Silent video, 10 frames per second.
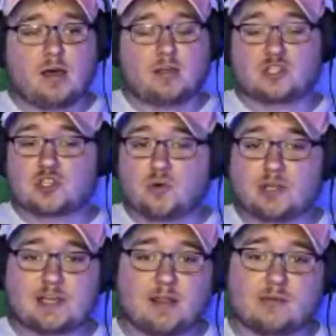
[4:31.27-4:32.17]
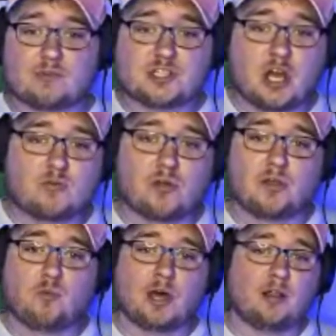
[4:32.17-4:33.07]
Storytelling was done
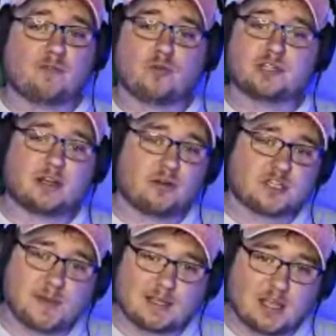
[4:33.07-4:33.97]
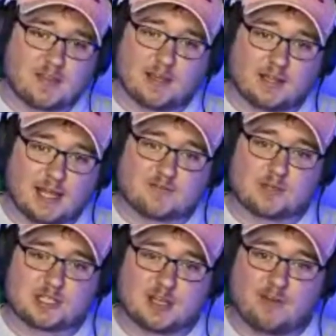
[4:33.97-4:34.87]
really well. Of course, I don't expect anything less from
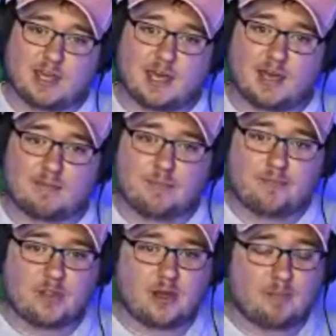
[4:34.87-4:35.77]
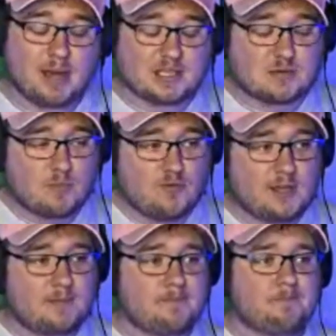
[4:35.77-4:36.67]
a Stephen King based
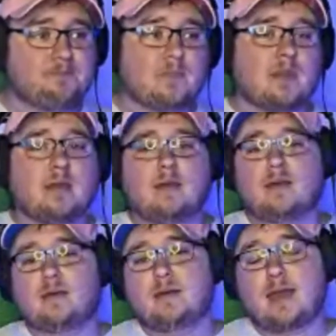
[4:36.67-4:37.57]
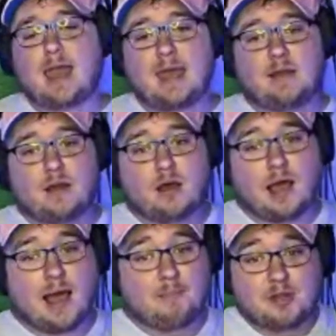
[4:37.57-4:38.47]
movie. And
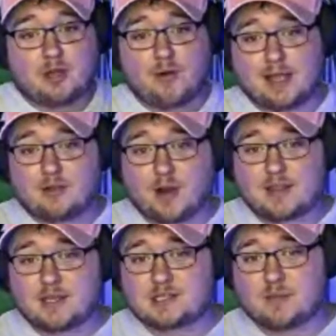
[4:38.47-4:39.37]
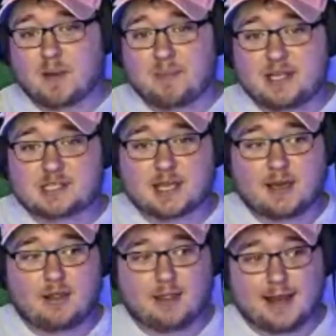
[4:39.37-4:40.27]
I'm going to go ahead and grade this on my minute
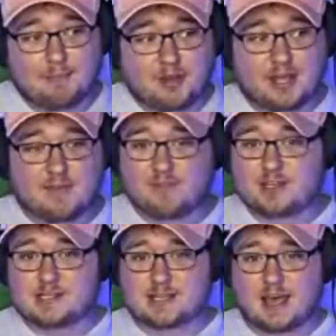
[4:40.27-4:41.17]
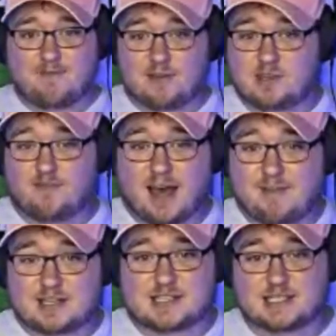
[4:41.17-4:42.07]
scale, and I'm going to give this a
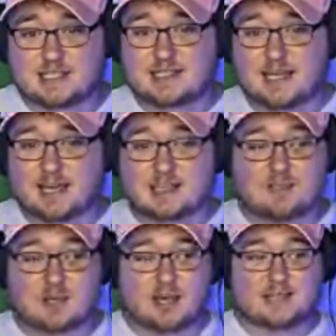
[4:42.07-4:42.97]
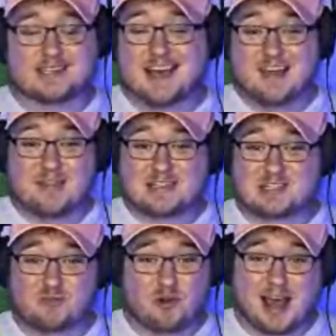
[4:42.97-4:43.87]
55 out of 60 seconds because
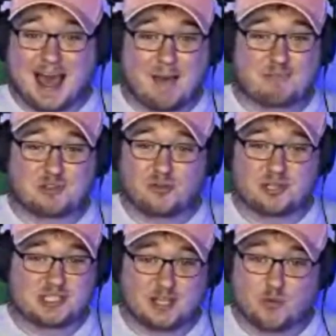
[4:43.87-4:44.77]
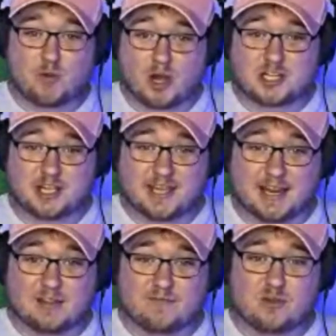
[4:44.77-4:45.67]
this is one I absolutely see rewatching
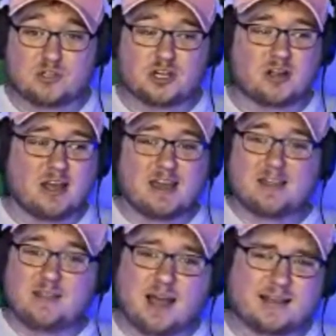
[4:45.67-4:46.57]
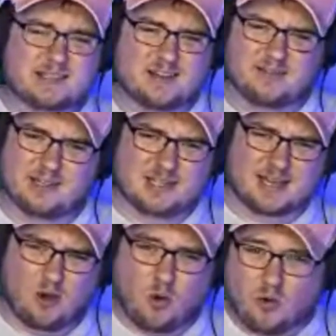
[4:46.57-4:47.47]
again in the future. Not necessarily as like
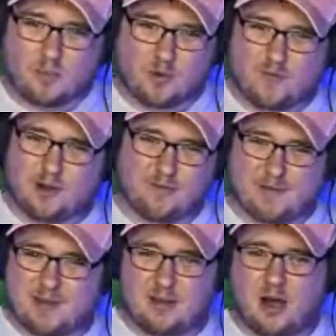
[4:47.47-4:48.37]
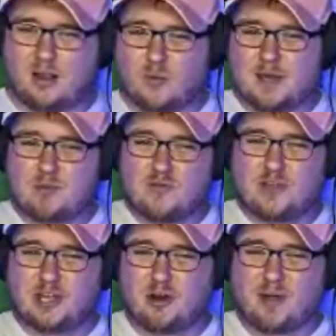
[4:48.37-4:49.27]
a horror movie or a Halloween movie,
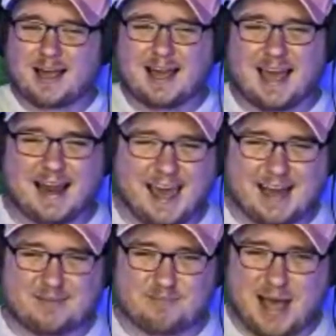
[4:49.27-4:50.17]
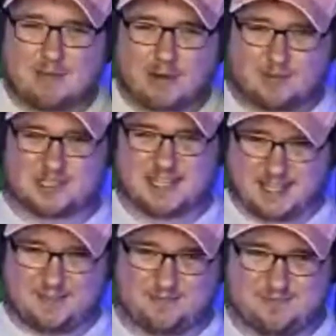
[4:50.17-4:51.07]
you know, like I kind of had in mind when I was
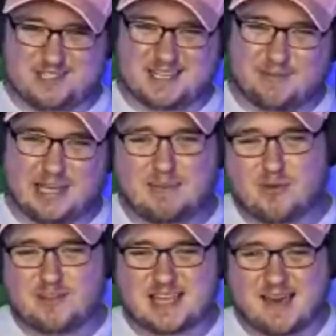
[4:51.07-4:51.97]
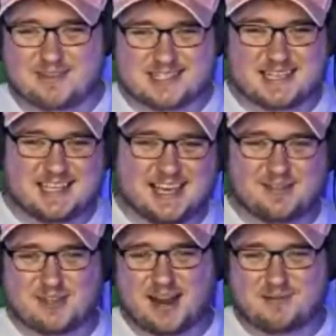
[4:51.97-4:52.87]
thinking of Stephen King movies I haven't seen yet
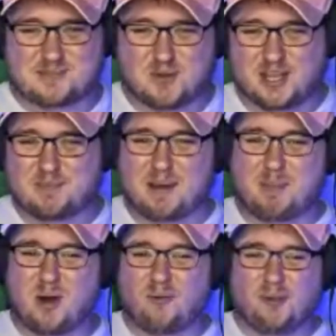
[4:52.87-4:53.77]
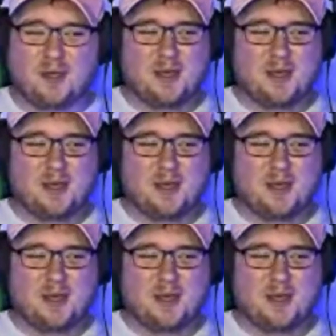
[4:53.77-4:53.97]
that I was putting in my poll.